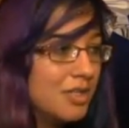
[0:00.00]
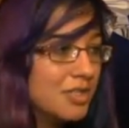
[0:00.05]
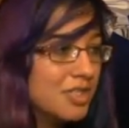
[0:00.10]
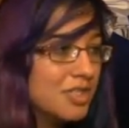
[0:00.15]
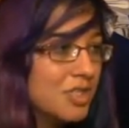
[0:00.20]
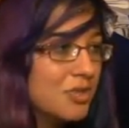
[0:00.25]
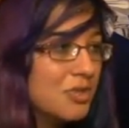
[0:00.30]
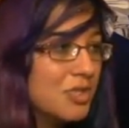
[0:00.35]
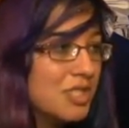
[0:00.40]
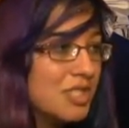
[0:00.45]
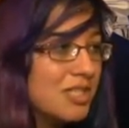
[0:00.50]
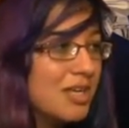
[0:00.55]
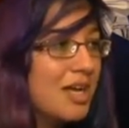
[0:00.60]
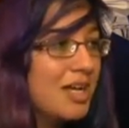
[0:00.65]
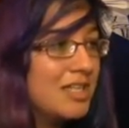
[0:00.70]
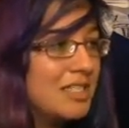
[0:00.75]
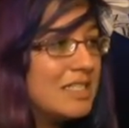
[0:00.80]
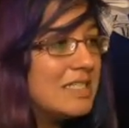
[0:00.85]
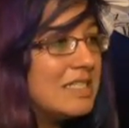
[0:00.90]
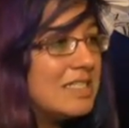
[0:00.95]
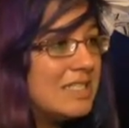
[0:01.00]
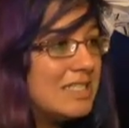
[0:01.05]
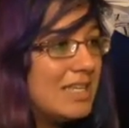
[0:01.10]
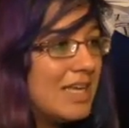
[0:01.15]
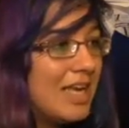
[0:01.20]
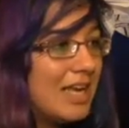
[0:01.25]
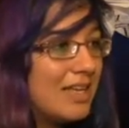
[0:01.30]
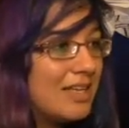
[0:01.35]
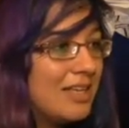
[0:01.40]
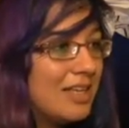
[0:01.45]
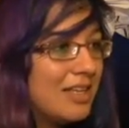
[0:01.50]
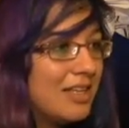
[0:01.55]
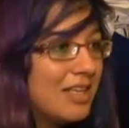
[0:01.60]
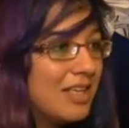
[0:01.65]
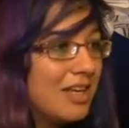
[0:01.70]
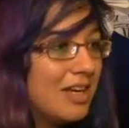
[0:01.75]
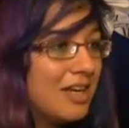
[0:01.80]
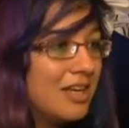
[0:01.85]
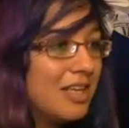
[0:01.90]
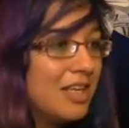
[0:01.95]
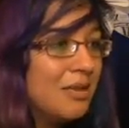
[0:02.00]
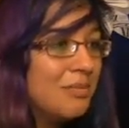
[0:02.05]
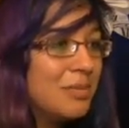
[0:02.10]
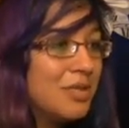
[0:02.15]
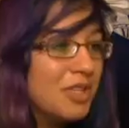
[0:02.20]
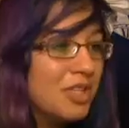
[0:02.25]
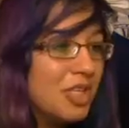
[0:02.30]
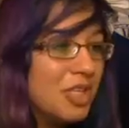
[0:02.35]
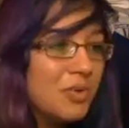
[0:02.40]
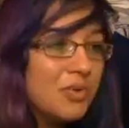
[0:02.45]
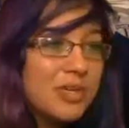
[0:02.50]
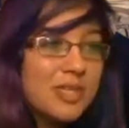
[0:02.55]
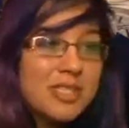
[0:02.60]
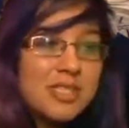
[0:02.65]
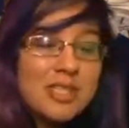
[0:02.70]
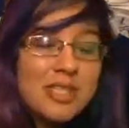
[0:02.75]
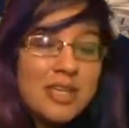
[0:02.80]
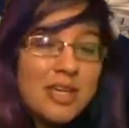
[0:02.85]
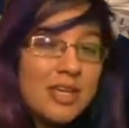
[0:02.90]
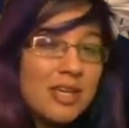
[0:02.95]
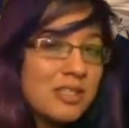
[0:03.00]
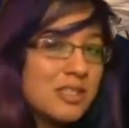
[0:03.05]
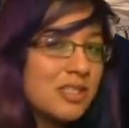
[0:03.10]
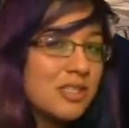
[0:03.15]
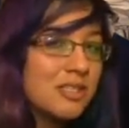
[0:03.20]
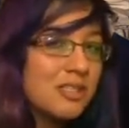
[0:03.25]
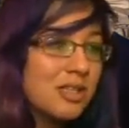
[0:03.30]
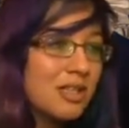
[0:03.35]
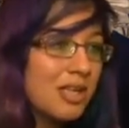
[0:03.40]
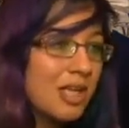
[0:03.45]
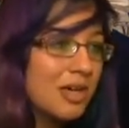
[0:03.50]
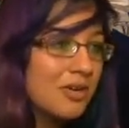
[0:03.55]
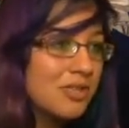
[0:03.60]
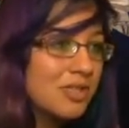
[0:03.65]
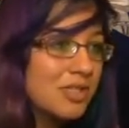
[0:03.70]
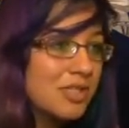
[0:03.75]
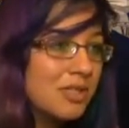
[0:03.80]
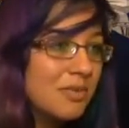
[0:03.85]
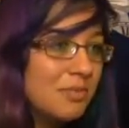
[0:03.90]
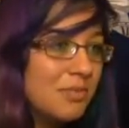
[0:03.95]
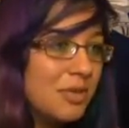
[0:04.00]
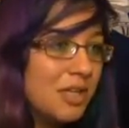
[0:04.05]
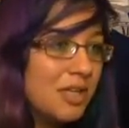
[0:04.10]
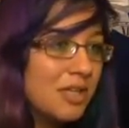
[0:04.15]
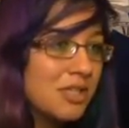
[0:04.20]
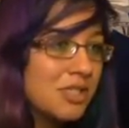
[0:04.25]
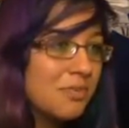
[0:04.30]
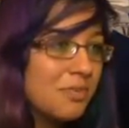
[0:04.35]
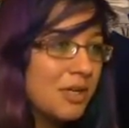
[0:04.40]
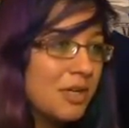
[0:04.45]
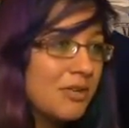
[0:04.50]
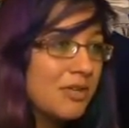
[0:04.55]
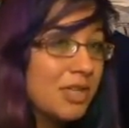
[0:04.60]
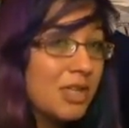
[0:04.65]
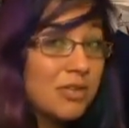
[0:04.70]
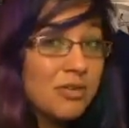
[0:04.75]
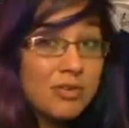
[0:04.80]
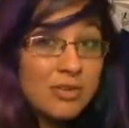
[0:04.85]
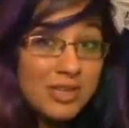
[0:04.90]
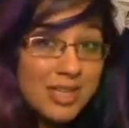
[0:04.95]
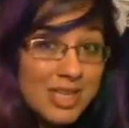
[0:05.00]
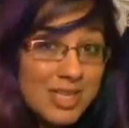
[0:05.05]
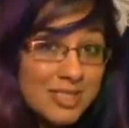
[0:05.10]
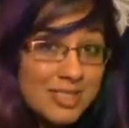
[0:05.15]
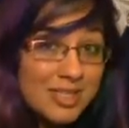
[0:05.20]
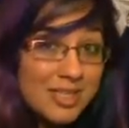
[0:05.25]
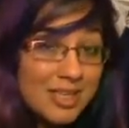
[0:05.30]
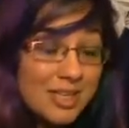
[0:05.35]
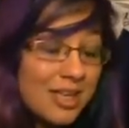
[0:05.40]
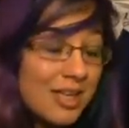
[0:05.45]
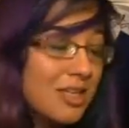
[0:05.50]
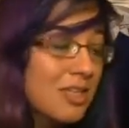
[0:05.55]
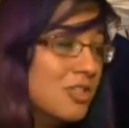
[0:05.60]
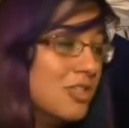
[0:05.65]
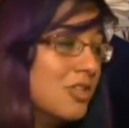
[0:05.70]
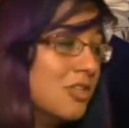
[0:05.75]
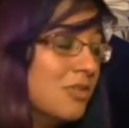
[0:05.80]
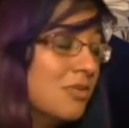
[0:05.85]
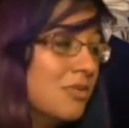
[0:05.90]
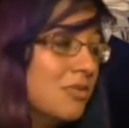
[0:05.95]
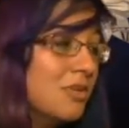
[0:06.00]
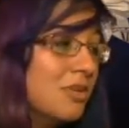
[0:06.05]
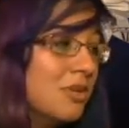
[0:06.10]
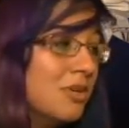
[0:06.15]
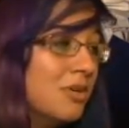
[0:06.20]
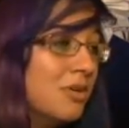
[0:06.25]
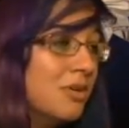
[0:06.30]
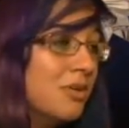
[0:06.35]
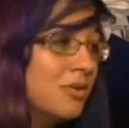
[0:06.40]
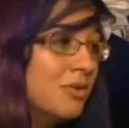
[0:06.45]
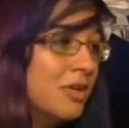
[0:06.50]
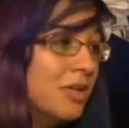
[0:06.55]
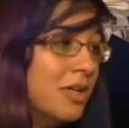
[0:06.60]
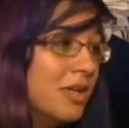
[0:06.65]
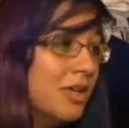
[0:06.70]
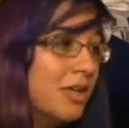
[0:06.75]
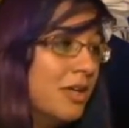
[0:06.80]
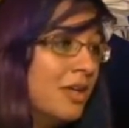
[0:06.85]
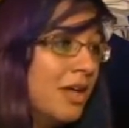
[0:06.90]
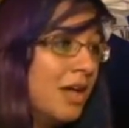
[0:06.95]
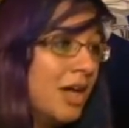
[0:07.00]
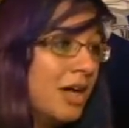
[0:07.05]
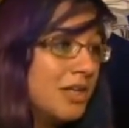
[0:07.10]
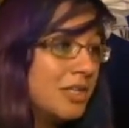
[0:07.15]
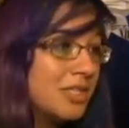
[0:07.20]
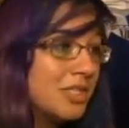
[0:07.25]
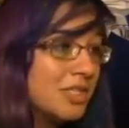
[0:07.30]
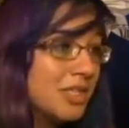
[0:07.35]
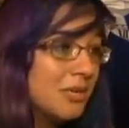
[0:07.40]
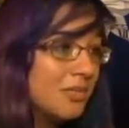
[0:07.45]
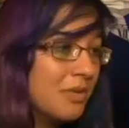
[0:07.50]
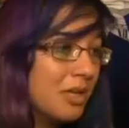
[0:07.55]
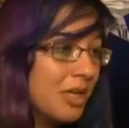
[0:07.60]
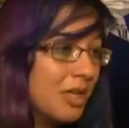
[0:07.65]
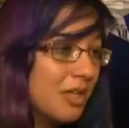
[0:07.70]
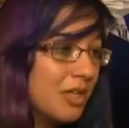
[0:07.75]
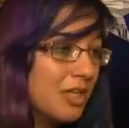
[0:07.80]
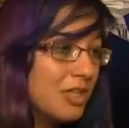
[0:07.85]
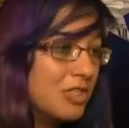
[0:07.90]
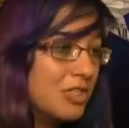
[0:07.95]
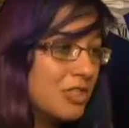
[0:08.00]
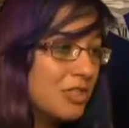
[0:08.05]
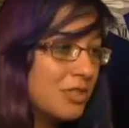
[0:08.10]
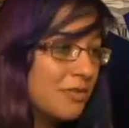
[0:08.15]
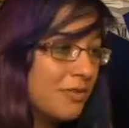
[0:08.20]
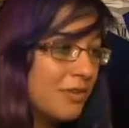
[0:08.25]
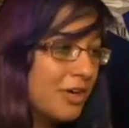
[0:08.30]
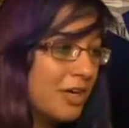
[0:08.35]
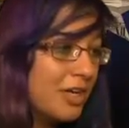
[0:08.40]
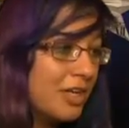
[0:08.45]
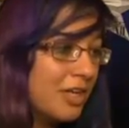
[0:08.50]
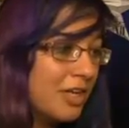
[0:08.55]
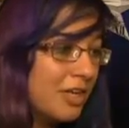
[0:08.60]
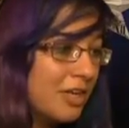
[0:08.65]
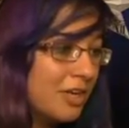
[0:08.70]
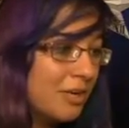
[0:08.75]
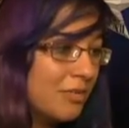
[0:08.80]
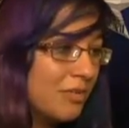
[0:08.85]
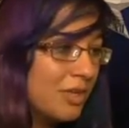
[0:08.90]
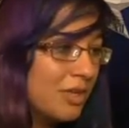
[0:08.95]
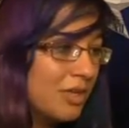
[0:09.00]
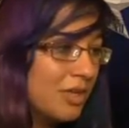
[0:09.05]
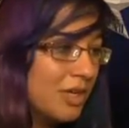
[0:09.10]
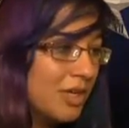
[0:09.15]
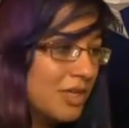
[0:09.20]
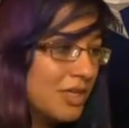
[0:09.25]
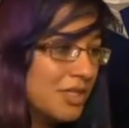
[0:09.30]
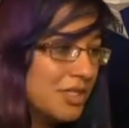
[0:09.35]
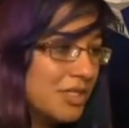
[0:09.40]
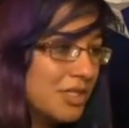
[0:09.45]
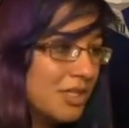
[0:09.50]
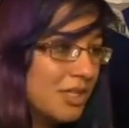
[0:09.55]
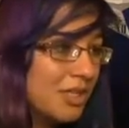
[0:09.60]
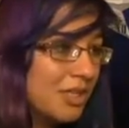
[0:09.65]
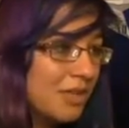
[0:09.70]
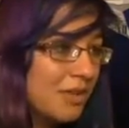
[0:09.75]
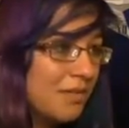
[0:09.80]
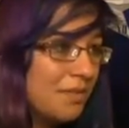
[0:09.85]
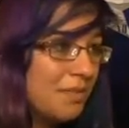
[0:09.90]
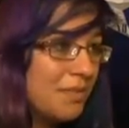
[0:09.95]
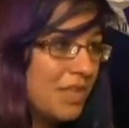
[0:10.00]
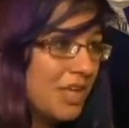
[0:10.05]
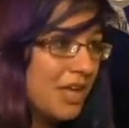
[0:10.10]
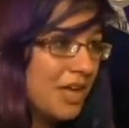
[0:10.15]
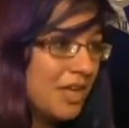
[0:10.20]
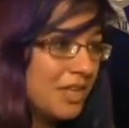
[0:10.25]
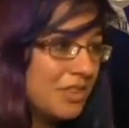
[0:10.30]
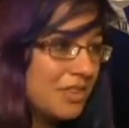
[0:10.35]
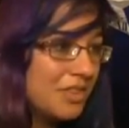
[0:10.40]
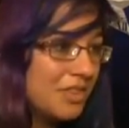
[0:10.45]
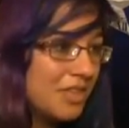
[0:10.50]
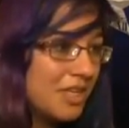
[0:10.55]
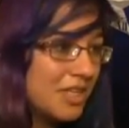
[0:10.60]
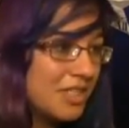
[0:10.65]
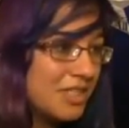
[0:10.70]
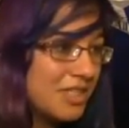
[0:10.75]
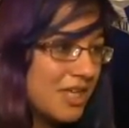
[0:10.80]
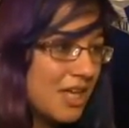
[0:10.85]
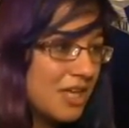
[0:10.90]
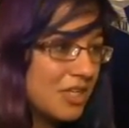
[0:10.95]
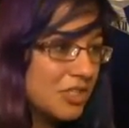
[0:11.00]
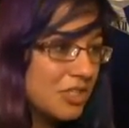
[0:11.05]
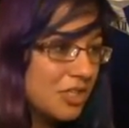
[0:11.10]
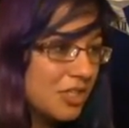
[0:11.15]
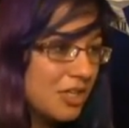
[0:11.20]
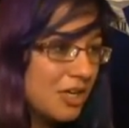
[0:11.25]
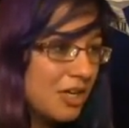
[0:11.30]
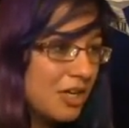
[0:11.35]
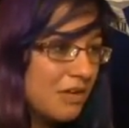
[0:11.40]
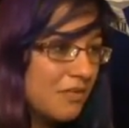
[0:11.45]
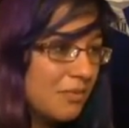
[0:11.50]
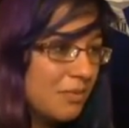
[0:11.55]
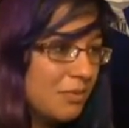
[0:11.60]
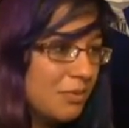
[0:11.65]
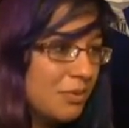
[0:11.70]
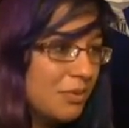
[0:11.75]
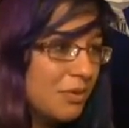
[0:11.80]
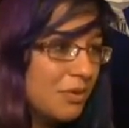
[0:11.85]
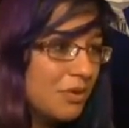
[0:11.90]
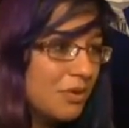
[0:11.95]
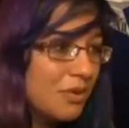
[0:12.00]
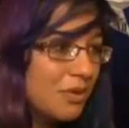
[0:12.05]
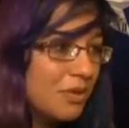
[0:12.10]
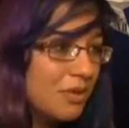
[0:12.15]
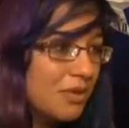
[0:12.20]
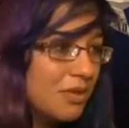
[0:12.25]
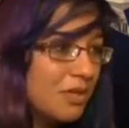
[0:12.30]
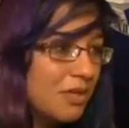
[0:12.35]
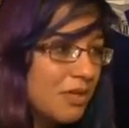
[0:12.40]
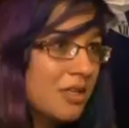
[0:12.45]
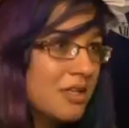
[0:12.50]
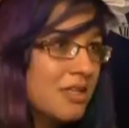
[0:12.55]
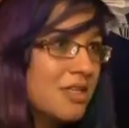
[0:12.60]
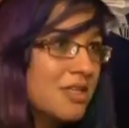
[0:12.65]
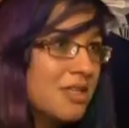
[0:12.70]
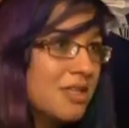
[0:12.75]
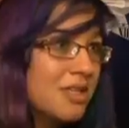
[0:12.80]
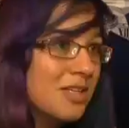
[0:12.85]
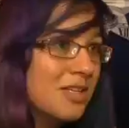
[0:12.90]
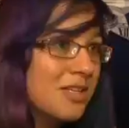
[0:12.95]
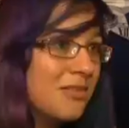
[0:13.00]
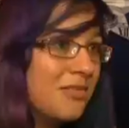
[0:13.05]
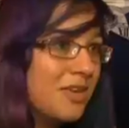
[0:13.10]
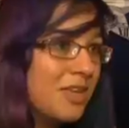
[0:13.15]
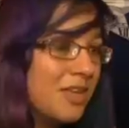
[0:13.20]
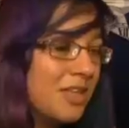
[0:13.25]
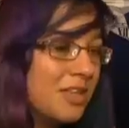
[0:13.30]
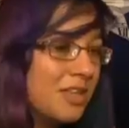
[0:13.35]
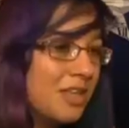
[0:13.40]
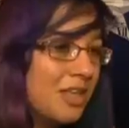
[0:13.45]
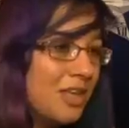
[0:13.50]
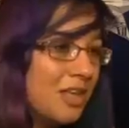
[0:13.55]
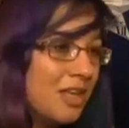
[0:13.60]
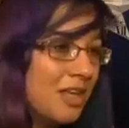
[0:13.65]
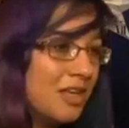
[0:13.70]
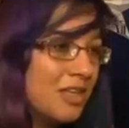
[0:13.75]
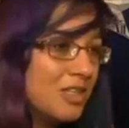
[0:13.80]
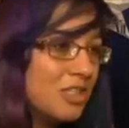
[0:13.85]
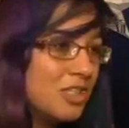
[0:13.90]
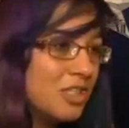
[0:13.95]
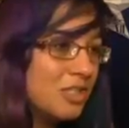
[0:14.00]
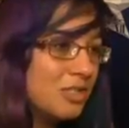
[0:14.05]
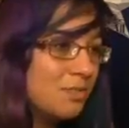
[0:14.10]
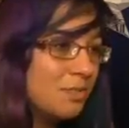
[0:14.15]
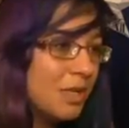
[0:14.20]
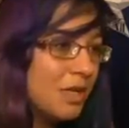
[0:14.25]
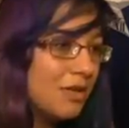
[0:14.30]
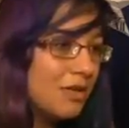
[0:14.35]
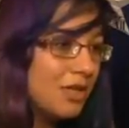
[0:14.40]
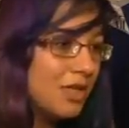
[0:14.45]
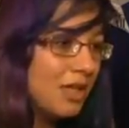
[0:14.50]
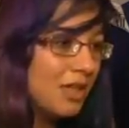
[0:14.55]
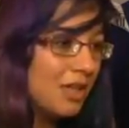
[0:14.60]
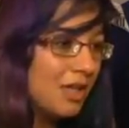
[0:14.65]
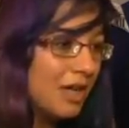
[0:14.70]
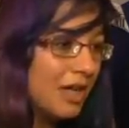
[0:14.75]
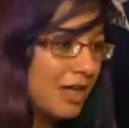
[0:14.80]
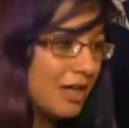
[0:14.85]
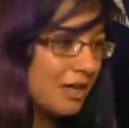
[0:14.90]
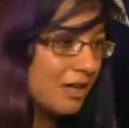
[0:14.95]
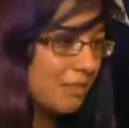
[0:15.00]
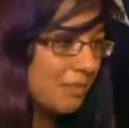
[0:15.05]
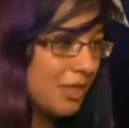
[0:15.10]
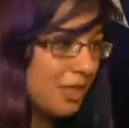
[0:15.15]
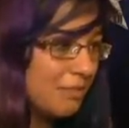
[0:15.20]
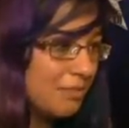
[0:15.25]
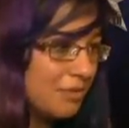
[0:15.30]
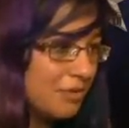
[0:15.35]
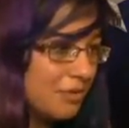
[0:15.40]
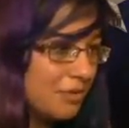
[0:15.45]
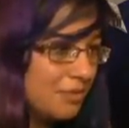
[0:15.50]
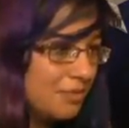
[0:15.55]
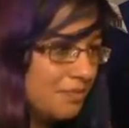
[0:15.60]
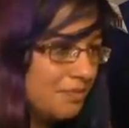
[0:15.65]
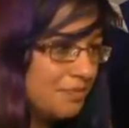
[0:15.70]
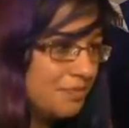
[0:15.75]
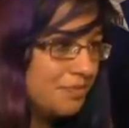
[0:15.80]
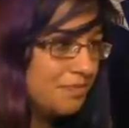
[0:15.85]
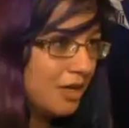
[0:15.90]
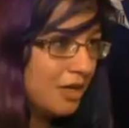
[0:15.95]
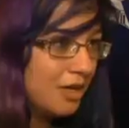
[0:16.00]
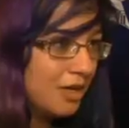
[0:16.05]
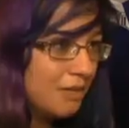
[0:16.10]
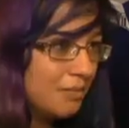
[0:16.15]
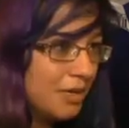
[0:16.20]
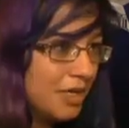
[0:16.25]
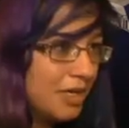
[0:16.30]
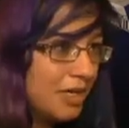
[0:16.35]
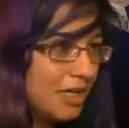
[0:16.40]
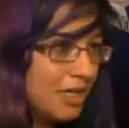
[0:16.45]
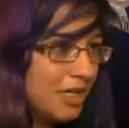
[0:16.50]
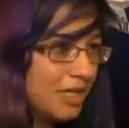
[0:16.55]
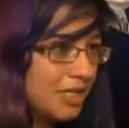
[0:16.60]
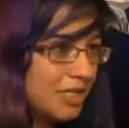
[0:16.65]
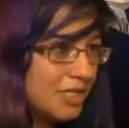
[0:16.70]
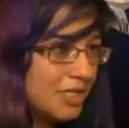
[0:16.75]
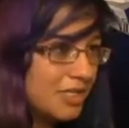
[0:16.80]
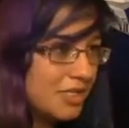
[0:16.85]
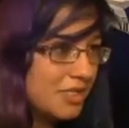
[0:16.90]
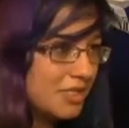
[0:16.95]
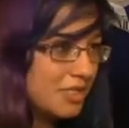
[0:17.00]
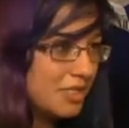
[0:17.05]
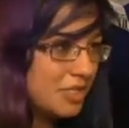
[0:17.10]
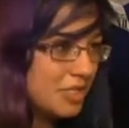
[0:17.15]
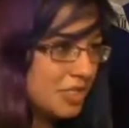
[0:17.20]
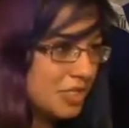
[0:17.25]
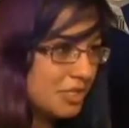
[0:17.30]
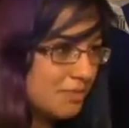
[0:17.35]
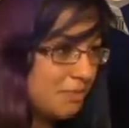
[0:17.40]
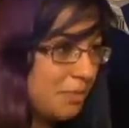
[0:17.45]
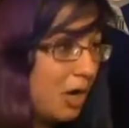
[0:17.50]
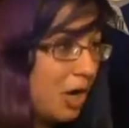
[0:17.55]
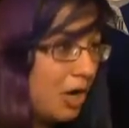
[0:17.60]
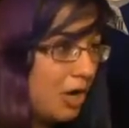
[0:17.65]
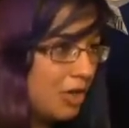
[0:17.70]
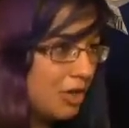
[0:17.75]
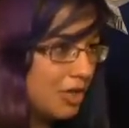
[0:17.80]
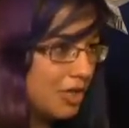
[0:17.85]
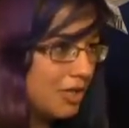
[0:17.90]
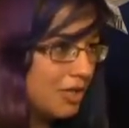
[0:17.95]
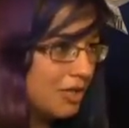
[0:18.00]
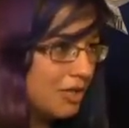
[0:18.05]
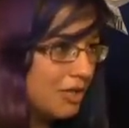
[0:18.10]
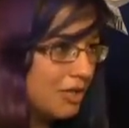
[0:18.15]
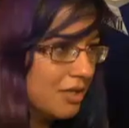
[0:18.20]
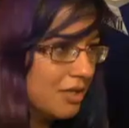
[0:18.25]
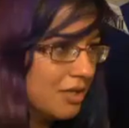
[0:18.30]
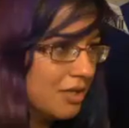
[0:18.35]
So it's not technically honey, but the USDA still allows it because apparently they're lazy and don't know how to set regulations for honey, not realizing that that's actually kind of important. Because if anything, it's just purely lying to people. Honey is just pollen.